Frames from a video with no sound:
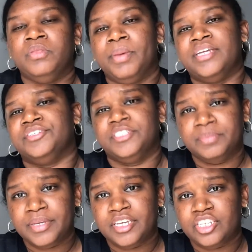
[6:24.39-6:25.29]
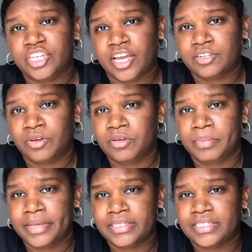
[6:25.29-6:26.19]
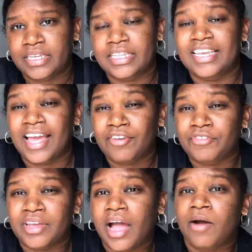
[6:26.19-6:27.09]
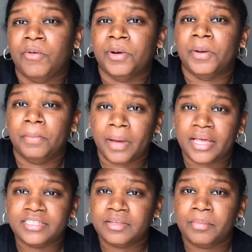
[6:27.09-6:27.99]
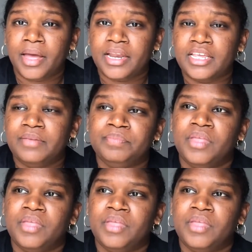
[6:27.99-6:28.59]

the patient is being checked on basically every hour by somebody.